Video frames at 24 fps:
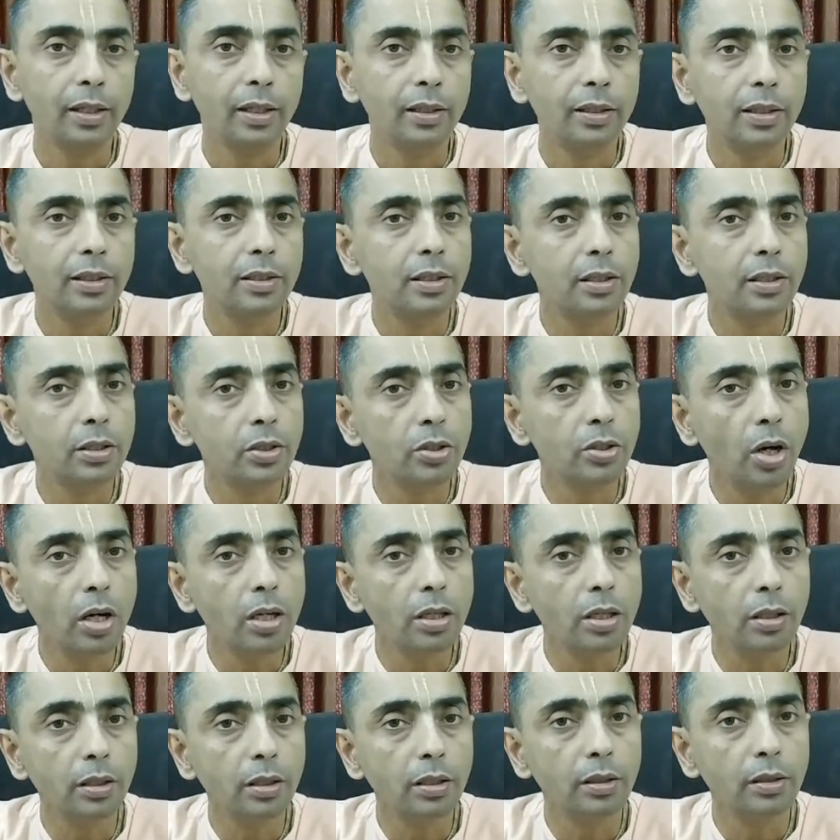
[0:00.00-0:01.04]
This is
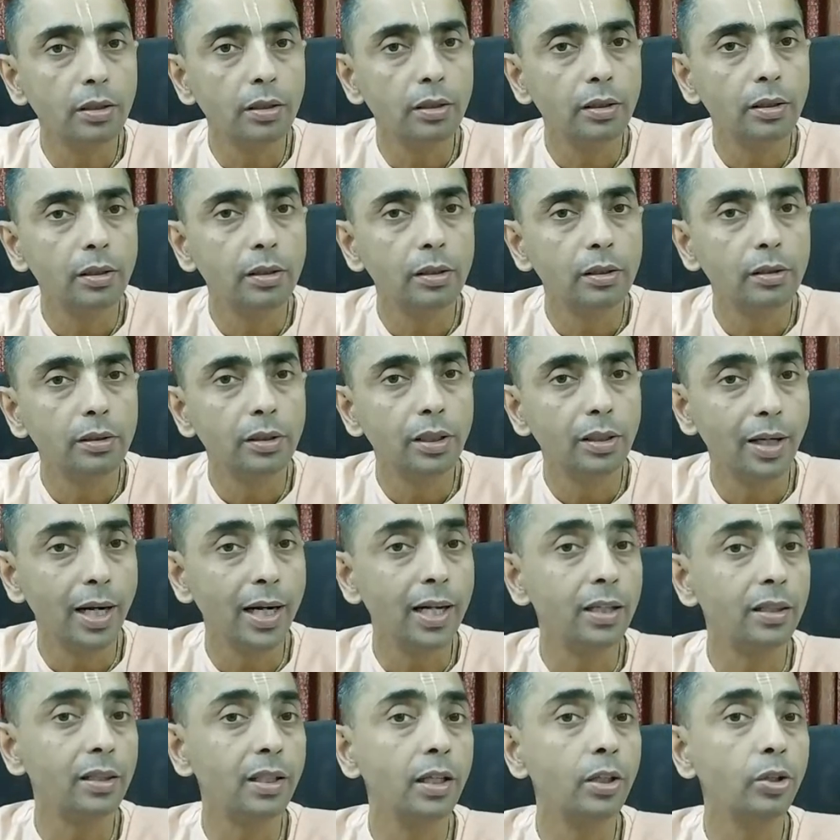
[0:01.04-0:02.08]
not the
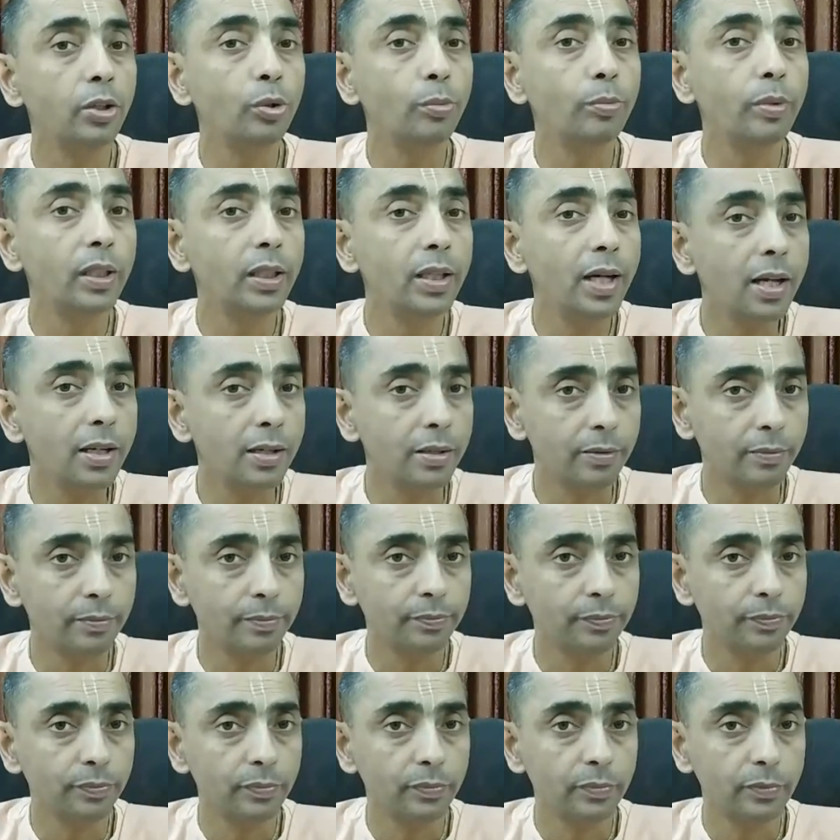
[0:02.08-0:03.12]
right thing to be done.
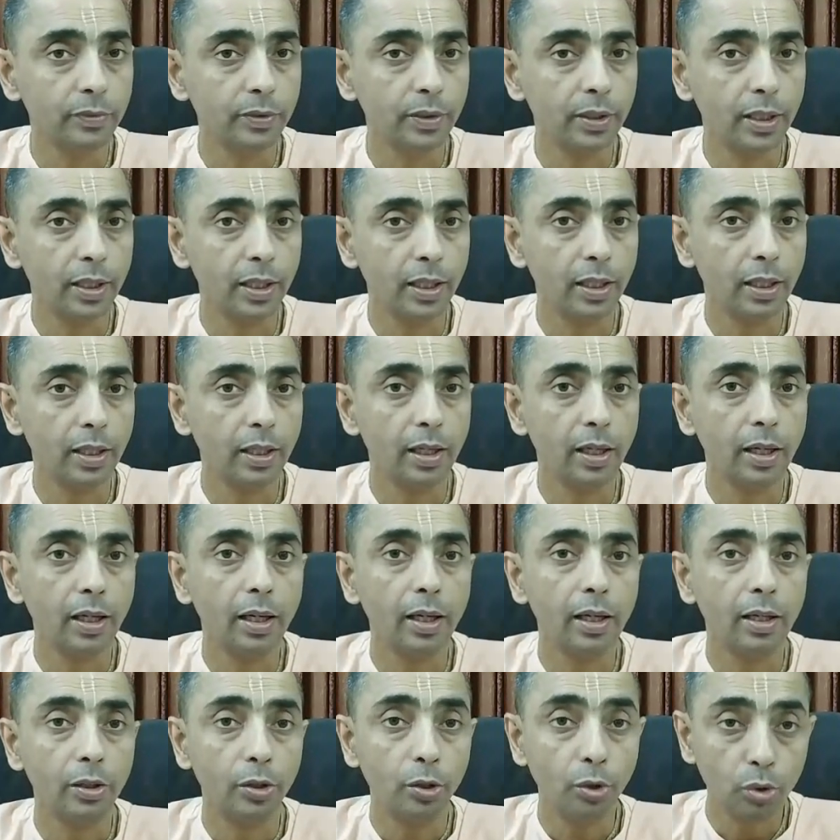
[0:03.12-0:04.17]

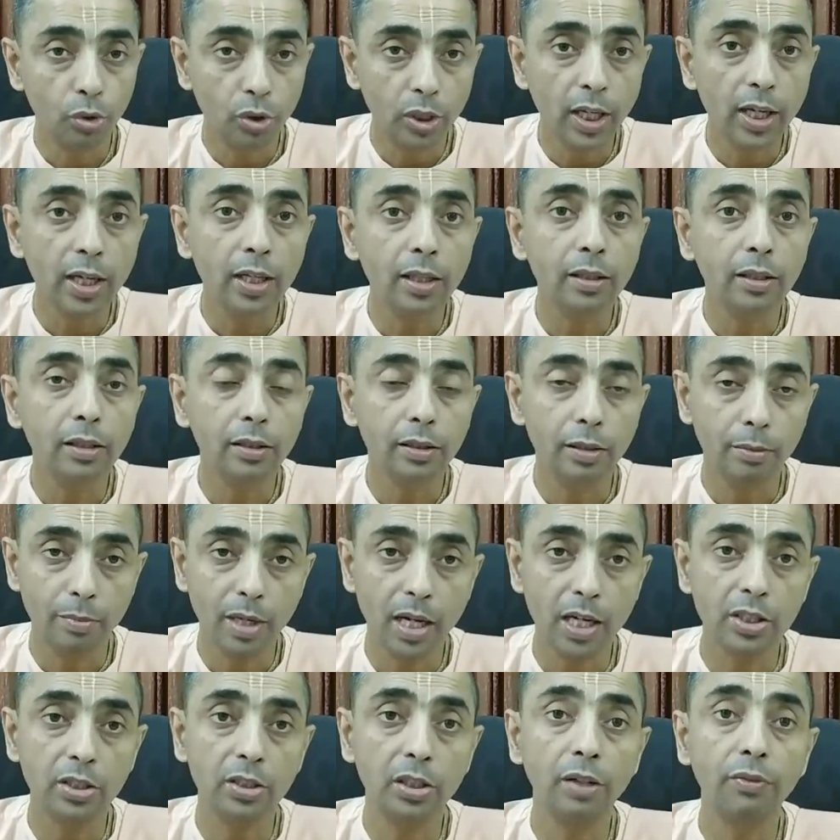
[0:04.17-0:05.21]
Do you think the
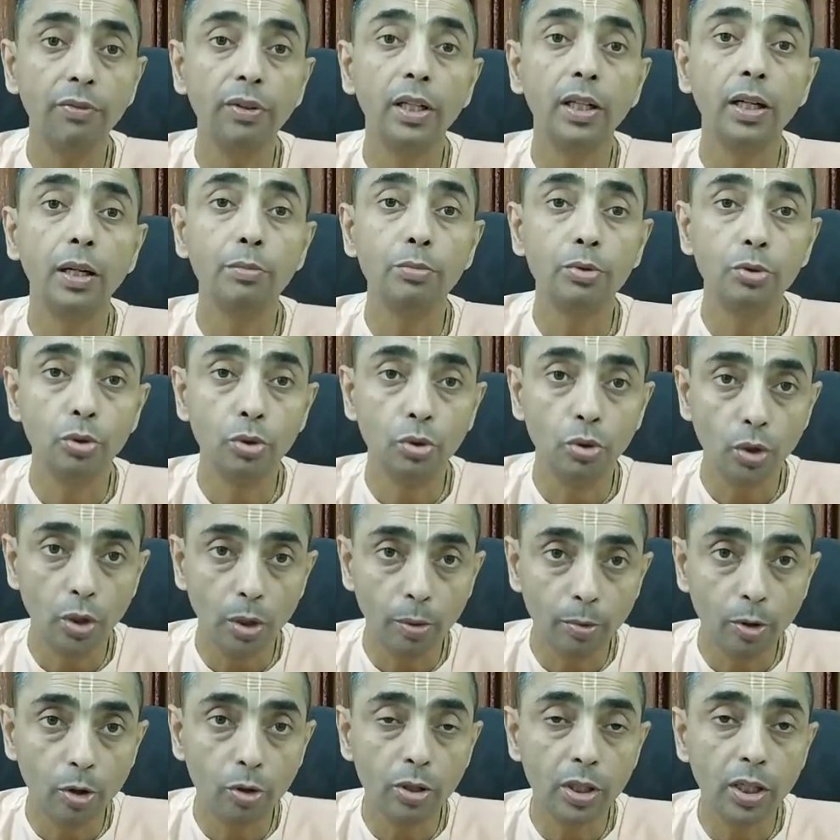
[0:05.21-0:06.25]
master, if he comes to know
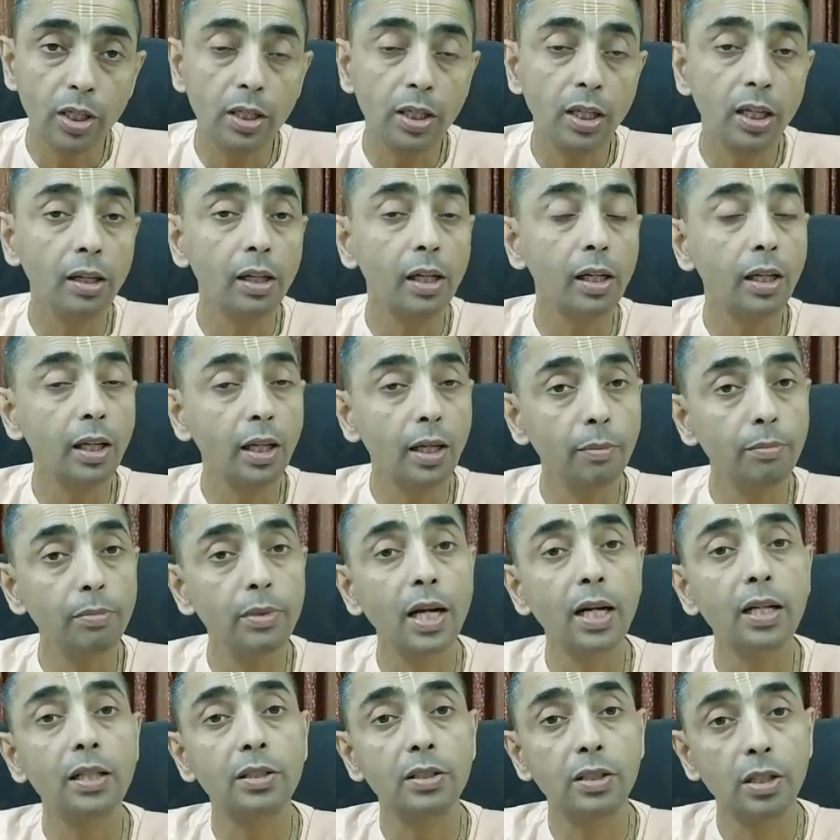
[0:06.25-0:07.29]
about it, he'll keep
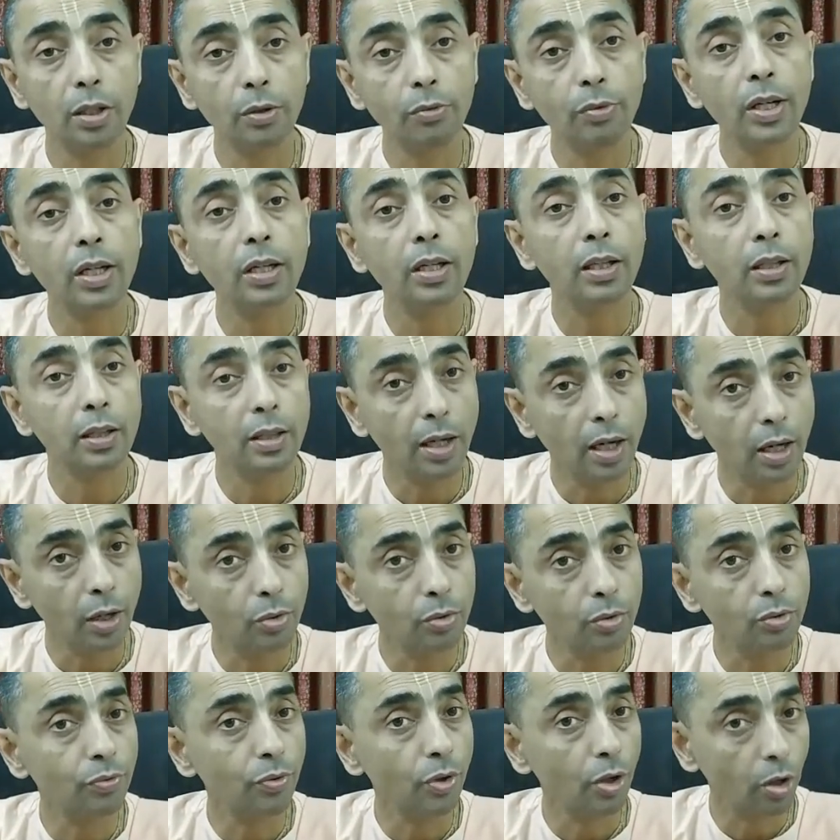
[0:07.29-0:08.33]
that servant in the
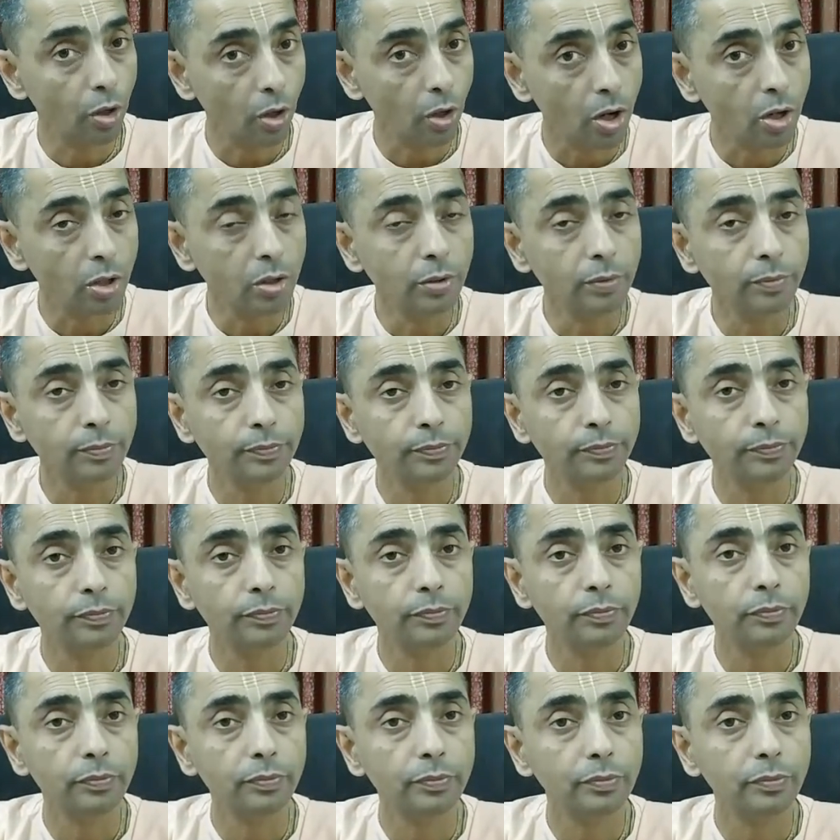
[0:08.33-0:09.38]
house for long?
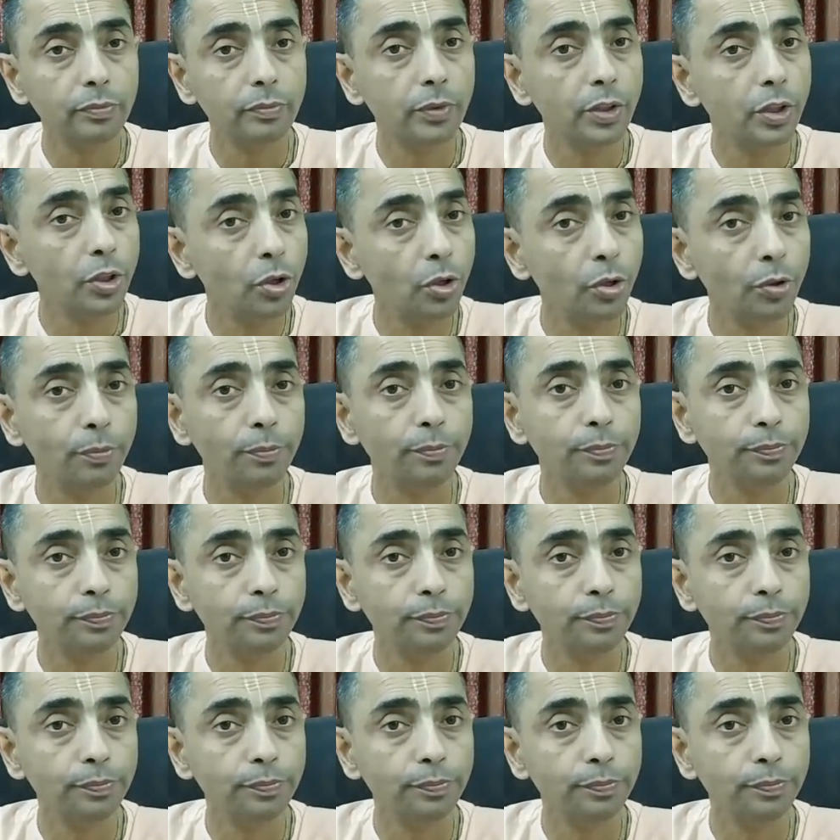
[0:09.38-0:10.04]
No.